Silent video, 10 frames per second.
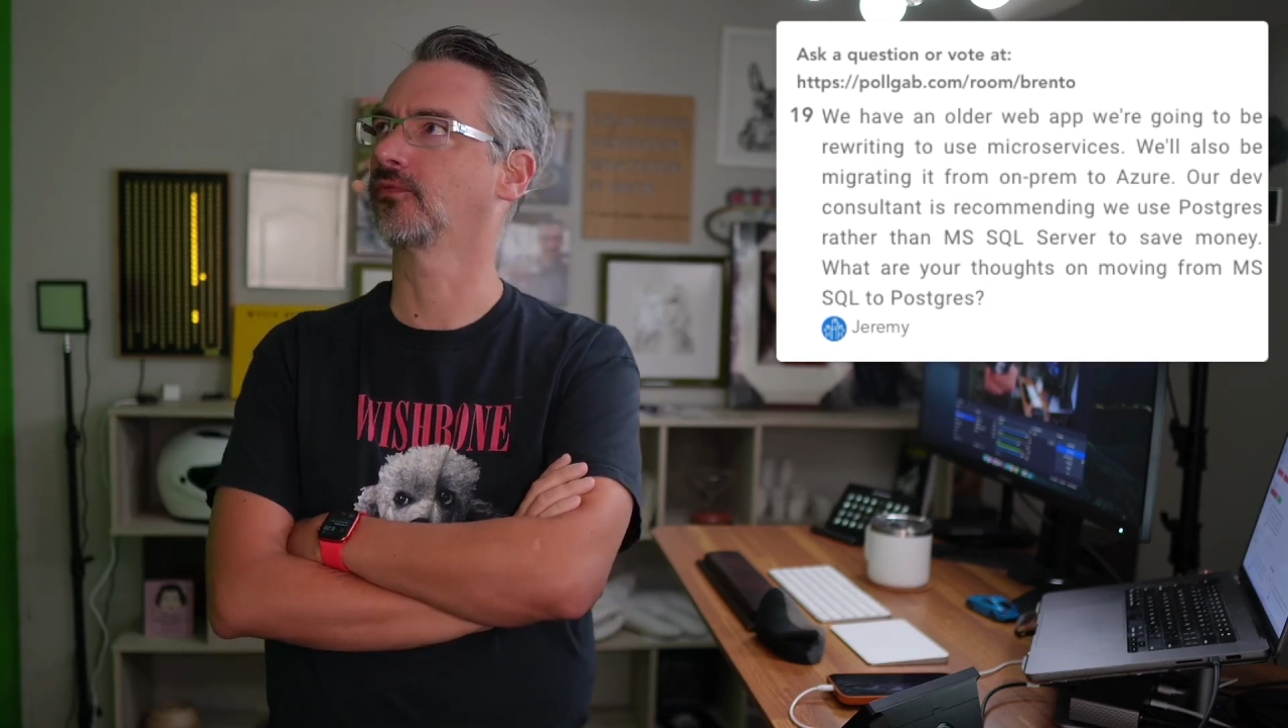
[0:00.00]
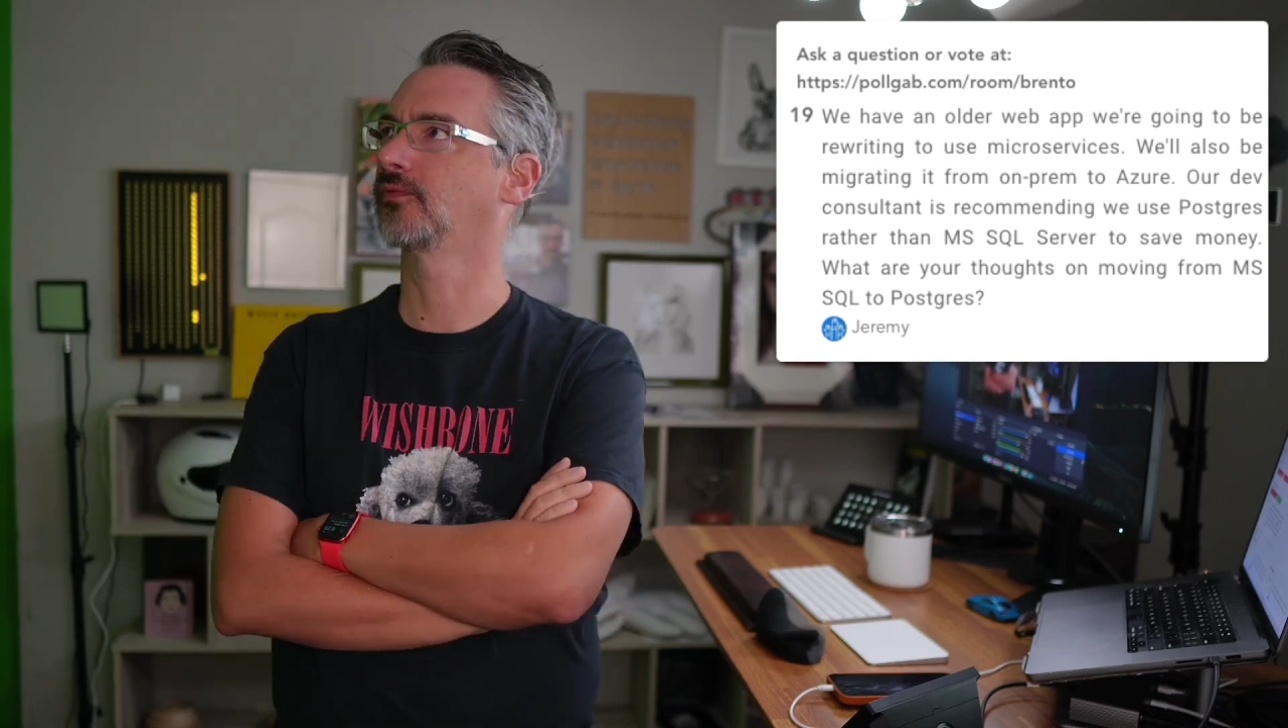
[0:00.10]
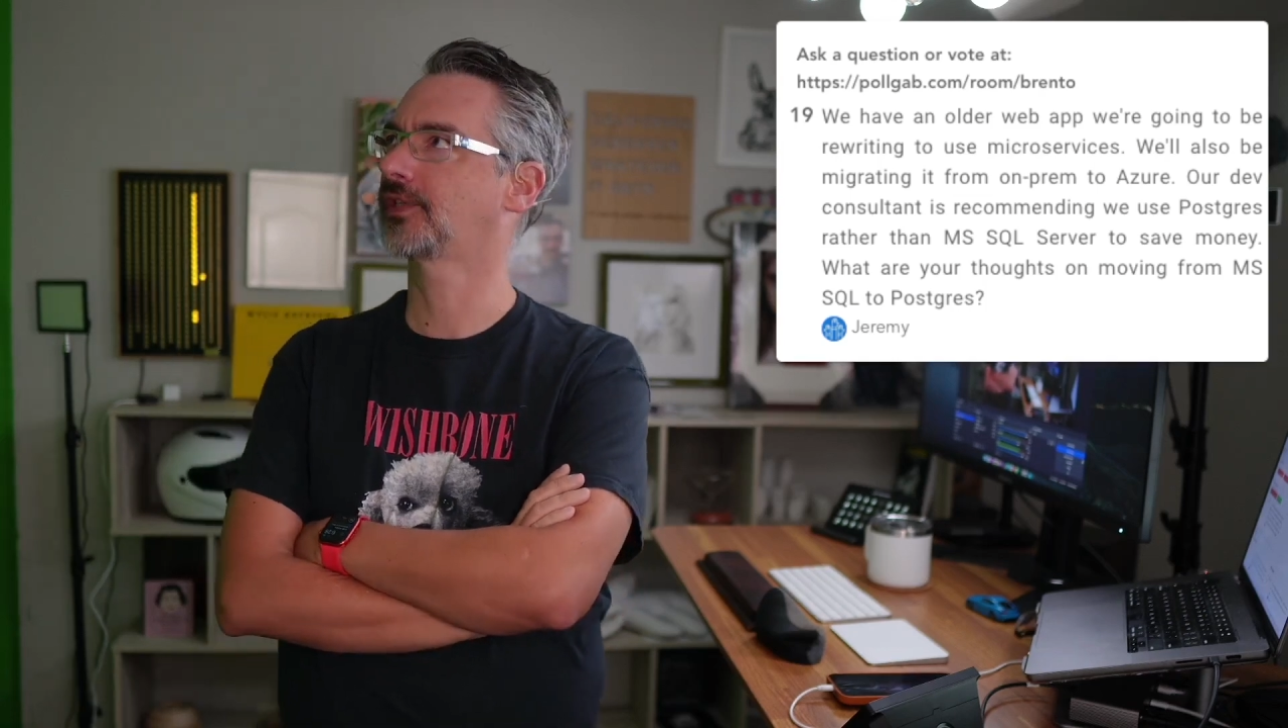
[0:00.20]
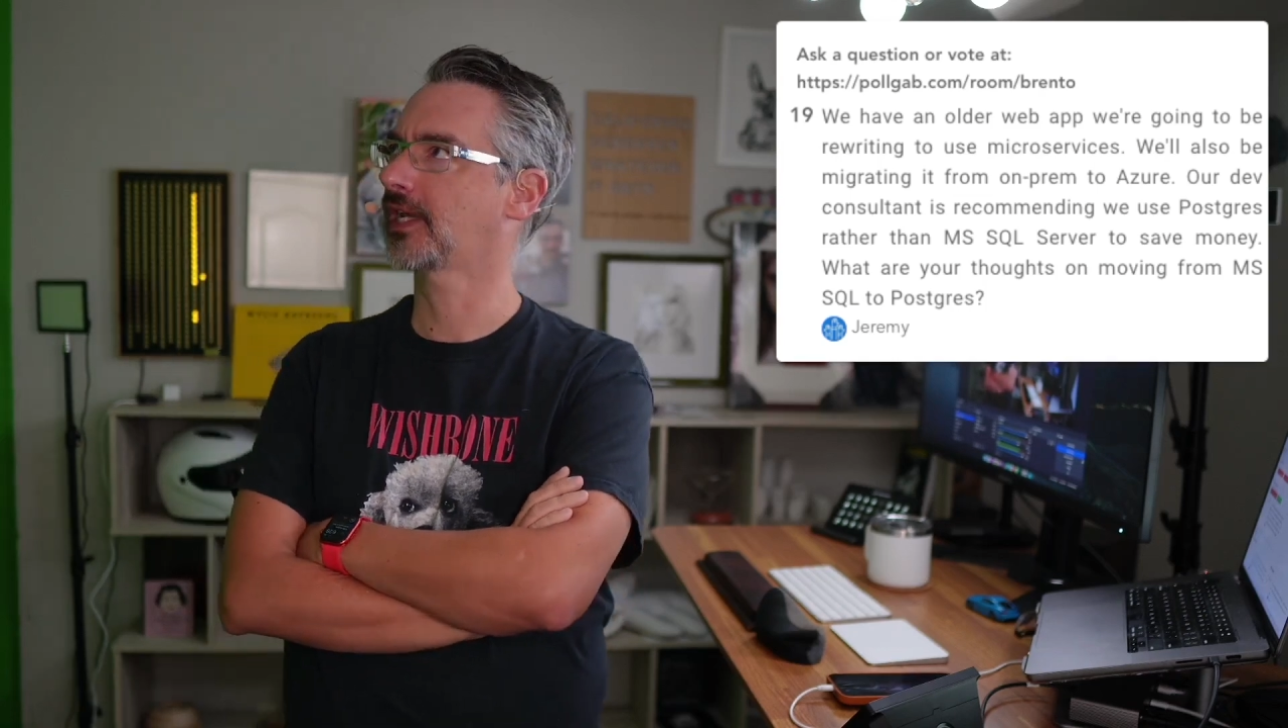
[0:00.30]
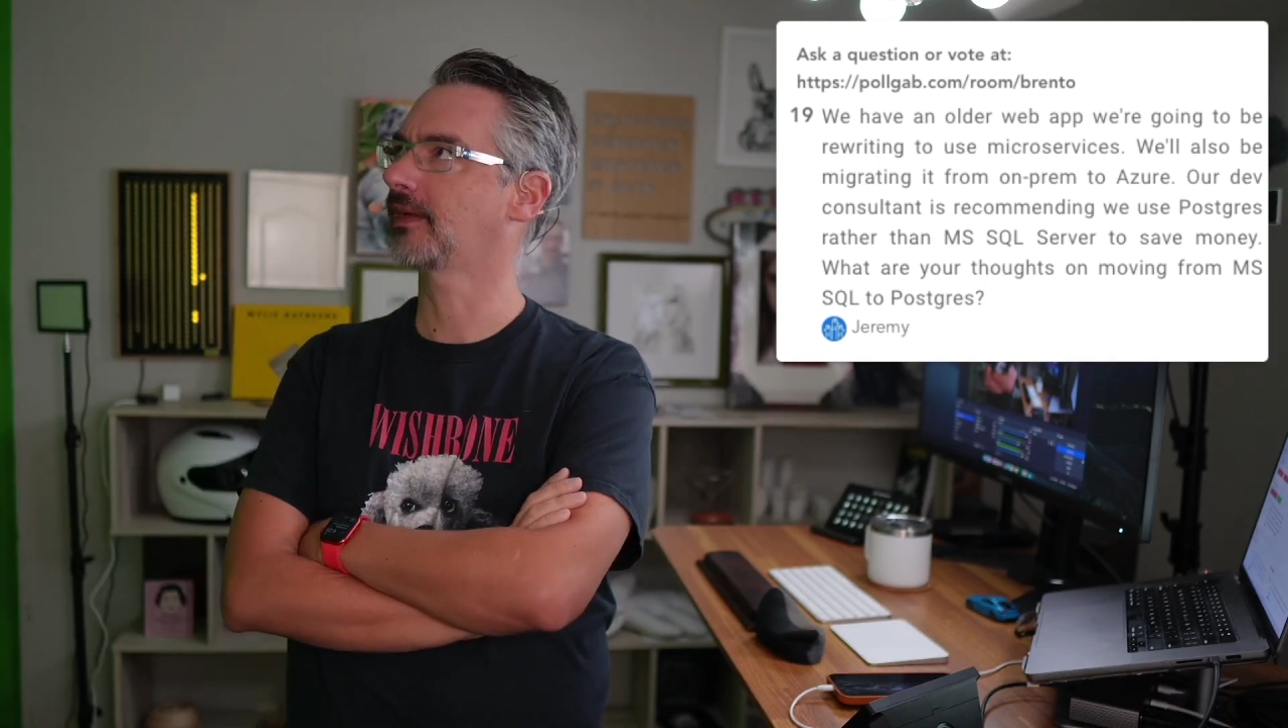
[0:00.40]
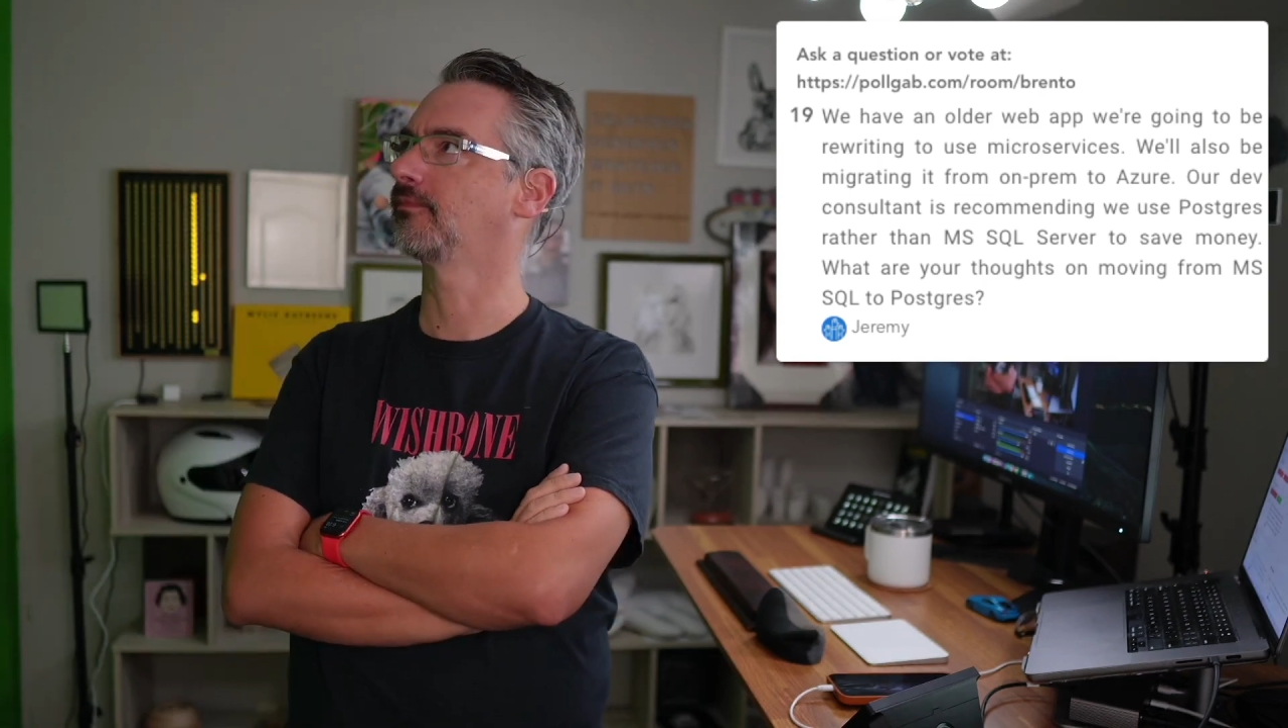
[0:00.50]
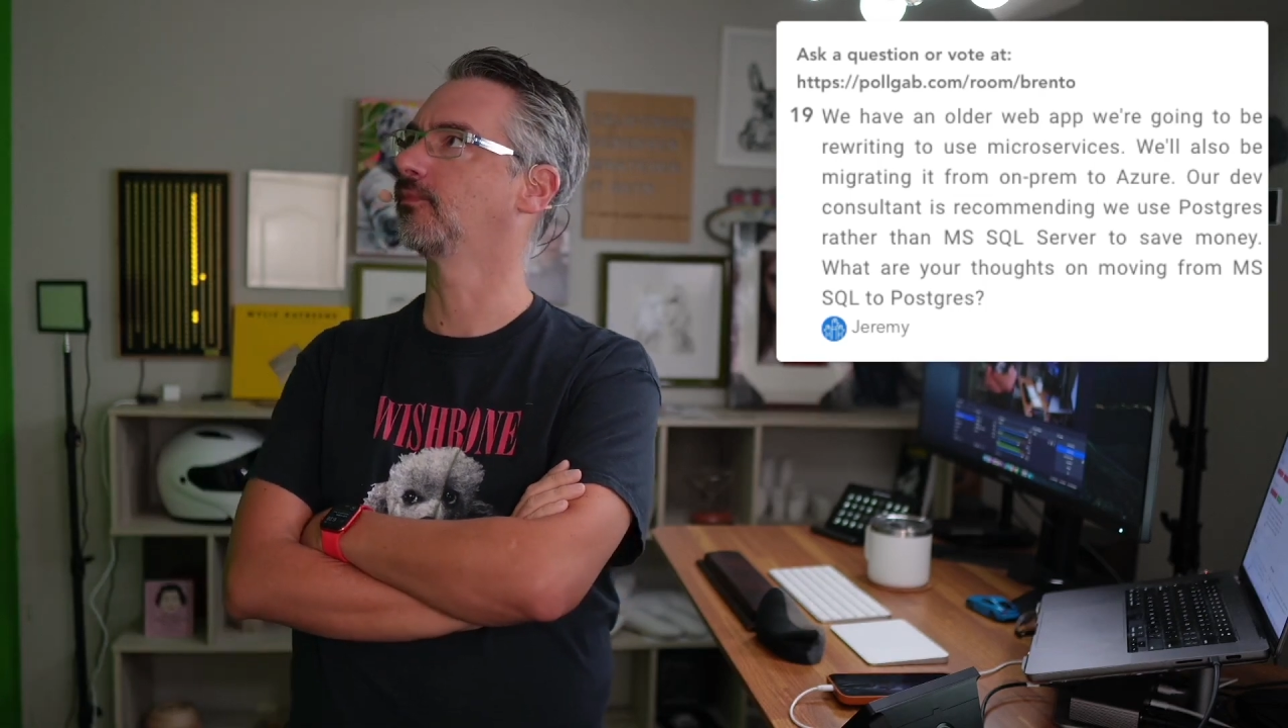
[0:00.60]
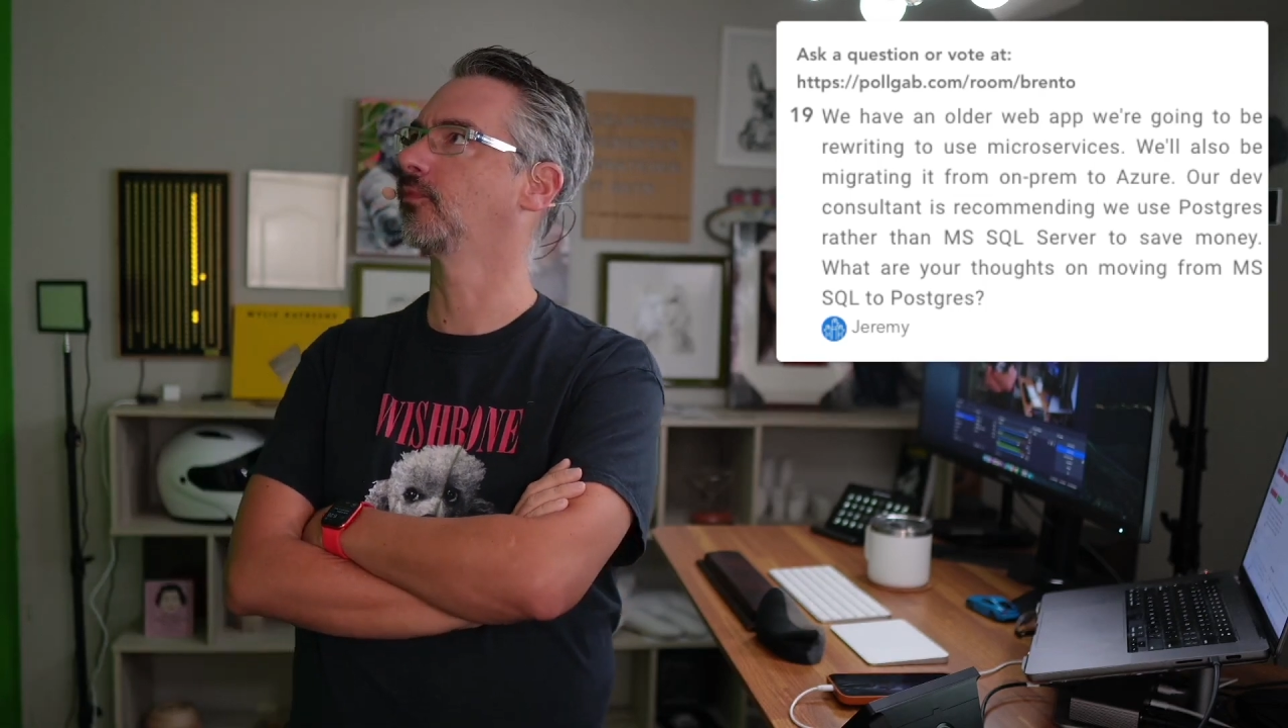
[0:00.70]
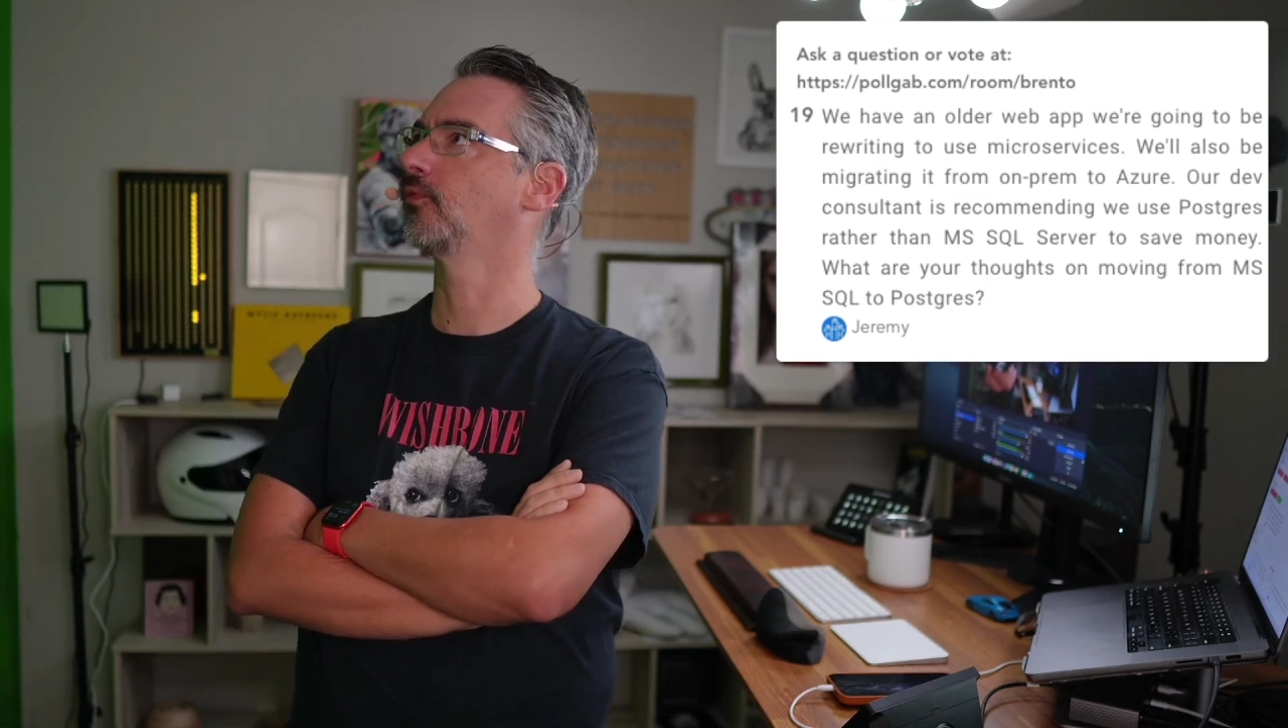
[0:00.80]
same